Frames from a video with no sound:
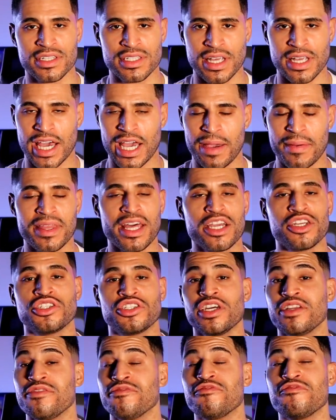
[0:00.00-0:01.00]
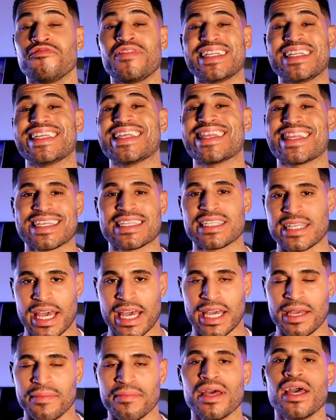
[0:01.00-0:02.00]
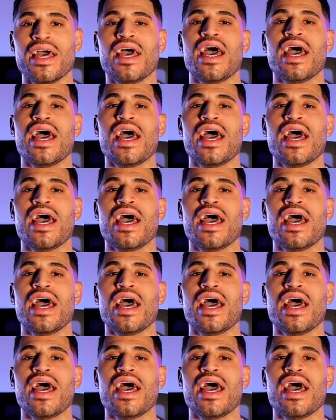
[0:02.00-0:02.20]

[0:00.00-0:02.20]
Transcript: same, and they shouldn't fit the same